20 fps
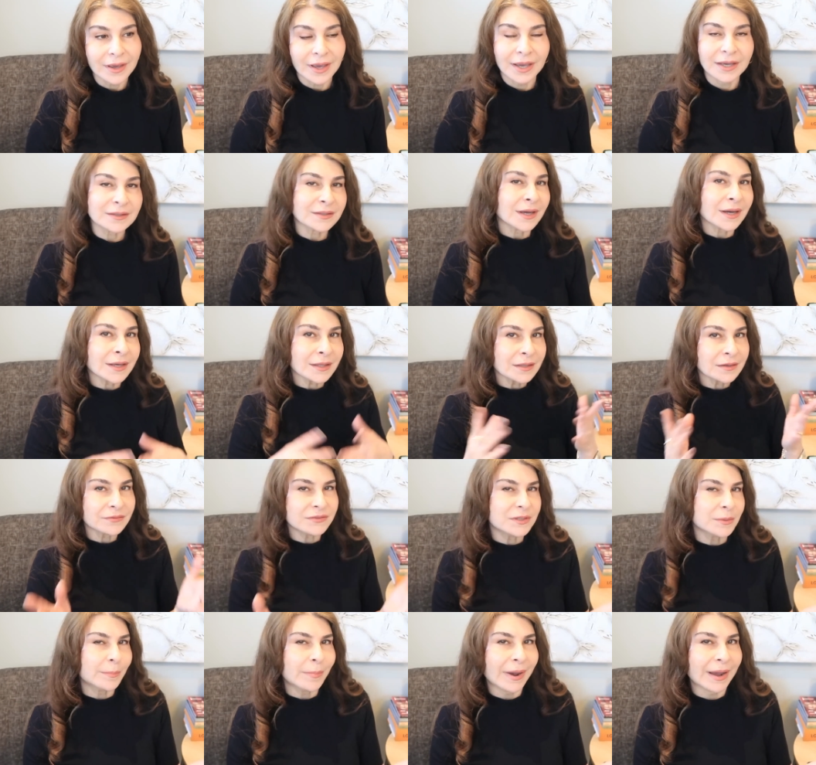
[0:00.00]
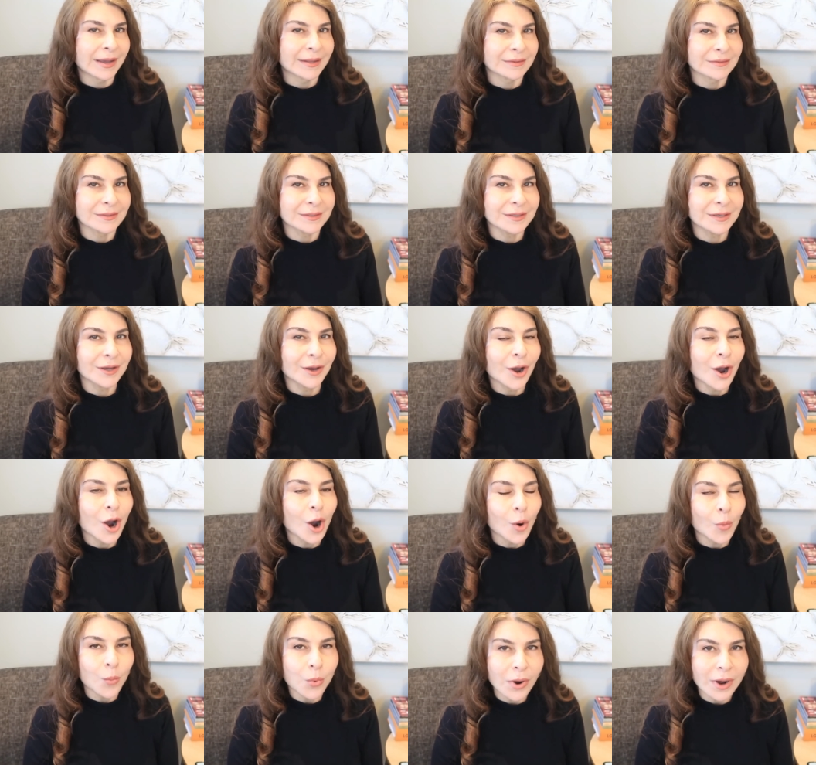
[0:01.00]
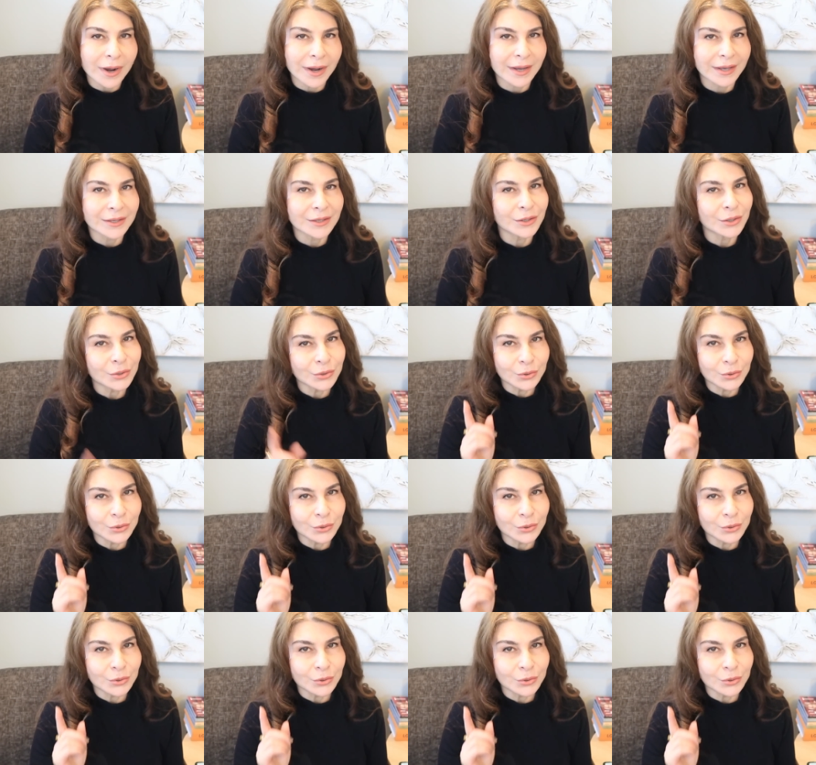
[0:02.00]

and kind of debunk why